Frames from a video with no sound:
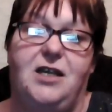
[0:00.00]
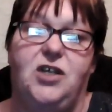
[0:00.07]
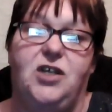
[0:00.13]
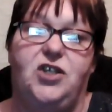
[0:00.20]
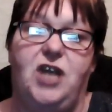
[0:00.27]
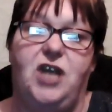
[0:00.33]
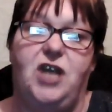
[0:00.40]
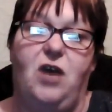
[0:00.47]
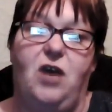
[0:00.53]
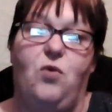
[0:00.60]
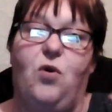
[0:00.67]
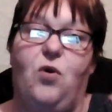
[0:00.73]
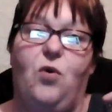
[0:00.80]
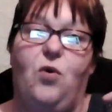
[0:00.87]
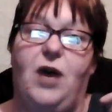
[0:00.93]

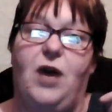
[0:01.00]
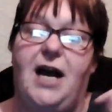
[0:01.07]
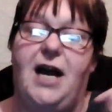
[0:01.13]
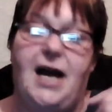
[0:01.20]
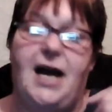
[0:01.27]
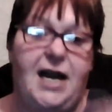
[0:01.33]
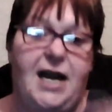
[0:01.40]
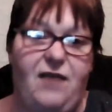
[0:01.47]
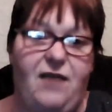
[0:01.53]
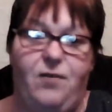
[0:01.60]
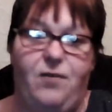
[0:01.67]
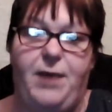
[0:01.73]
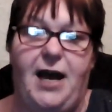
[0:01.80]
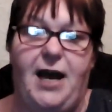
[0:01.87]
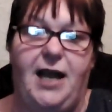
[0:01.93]
So I never
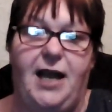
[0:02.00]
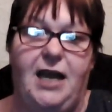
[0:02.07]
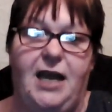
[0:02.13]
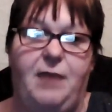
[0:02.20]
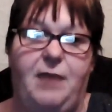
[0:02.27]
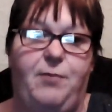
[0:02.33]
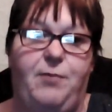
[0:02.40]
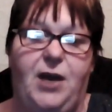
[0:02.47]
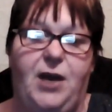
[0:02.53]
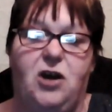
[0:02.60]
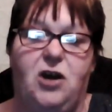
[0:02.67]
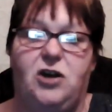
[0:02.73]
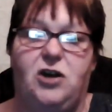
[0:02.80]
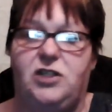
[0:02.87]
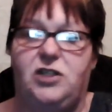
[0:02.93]
buy it
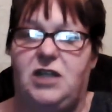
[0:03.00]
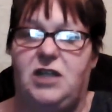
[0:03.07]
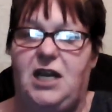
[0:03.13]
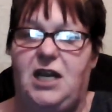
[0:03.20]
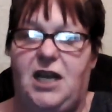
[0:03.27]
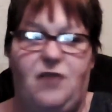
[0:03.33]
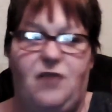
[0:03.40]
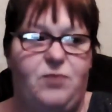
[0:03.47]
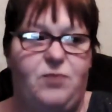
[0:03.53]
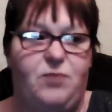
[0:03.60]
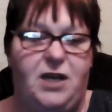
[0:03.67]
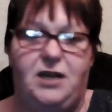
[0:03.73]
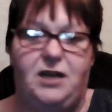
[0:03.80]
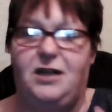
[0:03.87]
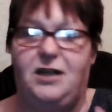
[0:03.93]
because it gives
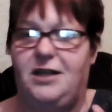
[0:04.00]
me,